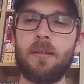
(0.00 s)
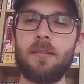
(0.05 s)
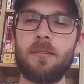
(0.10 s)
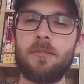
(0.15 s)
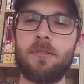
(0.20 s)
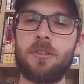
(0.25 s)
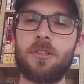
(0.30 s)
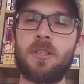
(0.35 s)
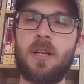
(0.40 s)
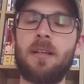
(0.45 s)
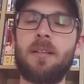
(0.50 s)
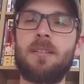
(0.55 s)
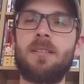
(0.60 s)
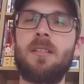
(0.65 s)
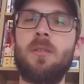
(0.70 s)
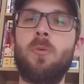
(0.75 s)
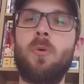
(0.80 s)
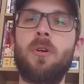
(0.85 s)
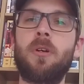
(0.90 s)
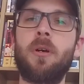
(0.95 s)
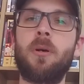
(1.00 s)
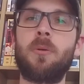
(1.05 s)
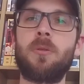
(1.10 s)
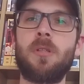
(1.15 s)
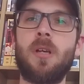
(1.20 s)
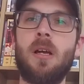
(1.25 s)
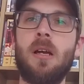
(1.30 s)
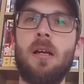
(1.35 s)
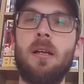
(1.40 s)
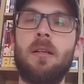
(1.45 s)
just kind of see what goes
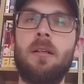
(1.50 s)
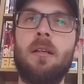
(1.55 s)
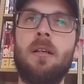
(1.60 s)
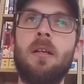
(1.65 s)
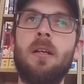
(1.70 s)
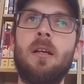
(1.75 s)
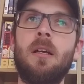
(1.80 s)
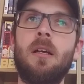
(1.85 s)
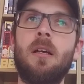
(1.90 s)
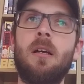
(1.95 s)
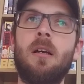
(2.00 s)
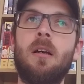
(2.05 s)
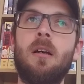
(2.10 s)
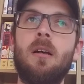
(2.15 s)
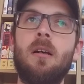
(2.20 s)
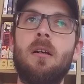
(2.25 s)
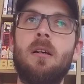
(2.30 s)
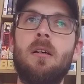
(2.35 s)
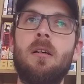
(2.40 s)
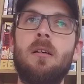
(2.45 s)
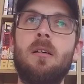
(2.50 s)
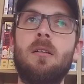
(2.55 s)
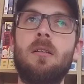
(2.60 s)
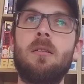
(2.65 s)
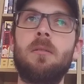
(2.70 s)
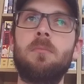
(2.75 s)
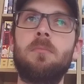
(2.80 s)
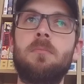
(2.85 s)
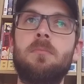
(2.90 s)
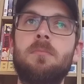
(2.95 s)
on.
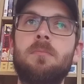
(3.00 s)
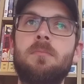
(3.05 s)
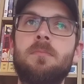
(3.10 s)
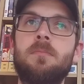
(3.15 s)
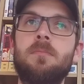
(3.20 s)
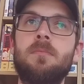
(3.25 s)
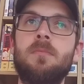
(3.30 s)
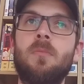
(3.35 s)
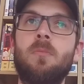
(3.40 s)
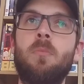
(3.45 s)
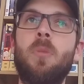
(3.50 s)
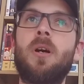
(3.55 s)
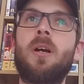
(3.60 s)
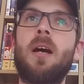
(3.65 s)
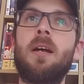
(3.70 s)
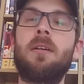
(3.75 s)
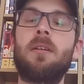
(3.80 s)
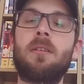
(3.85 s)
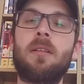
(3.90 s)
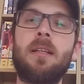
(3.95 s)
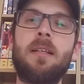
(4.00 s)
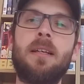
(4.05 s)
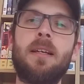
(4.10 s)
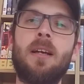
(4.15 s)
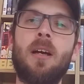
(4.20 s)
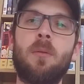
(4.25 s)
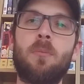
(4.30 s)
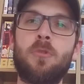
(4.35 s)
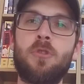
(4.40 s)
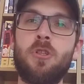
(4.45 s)
But kind of
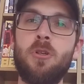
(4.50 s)
leading up